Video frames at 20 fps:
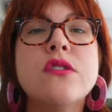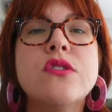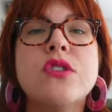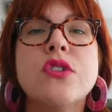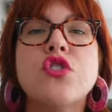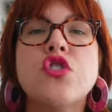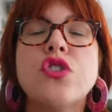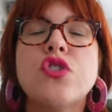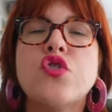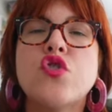So
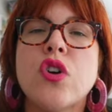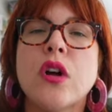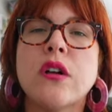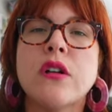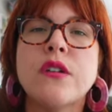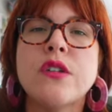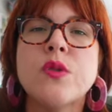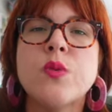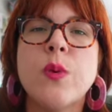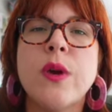she
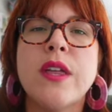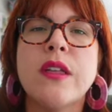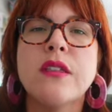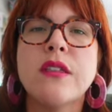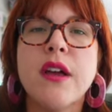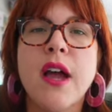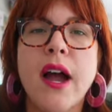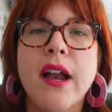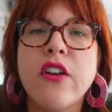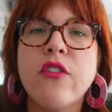struggles
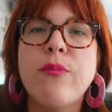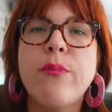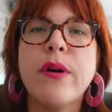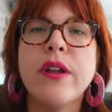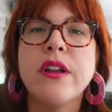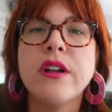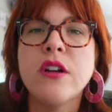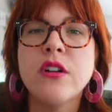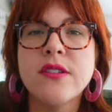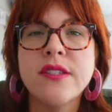with kind of
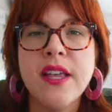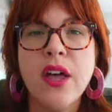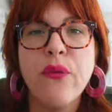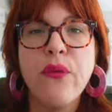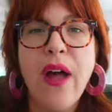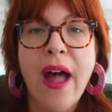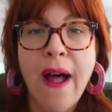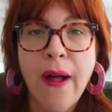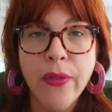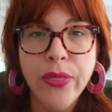putting herself
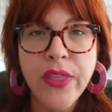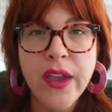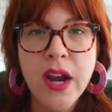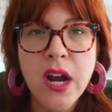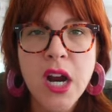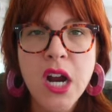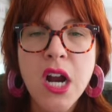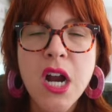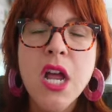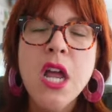out
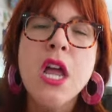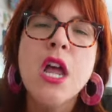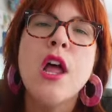there.